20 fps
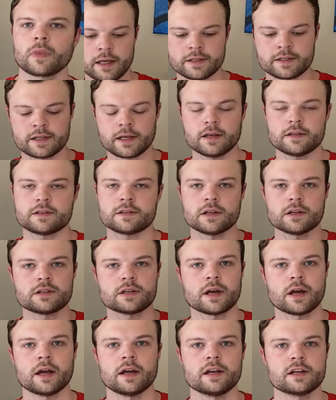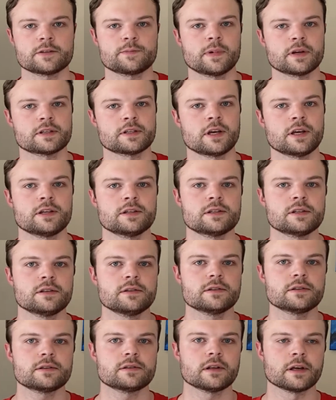It sets such high
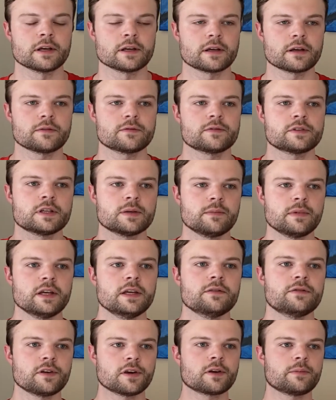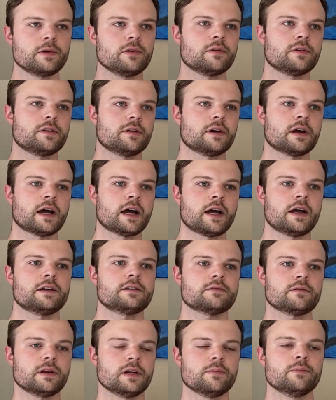expectations. Like, to me, if you're gonna be one of the
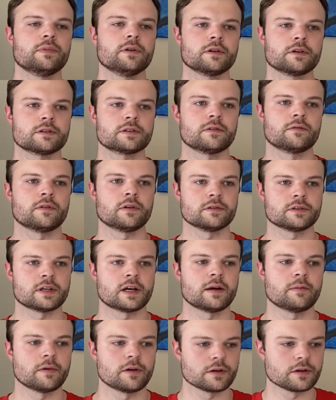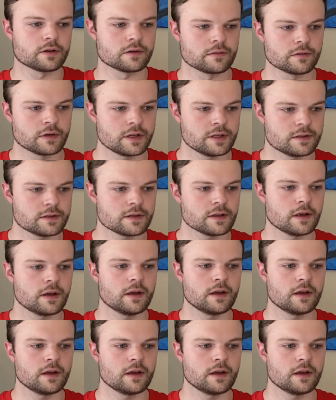highest rated books of all time on Goodreads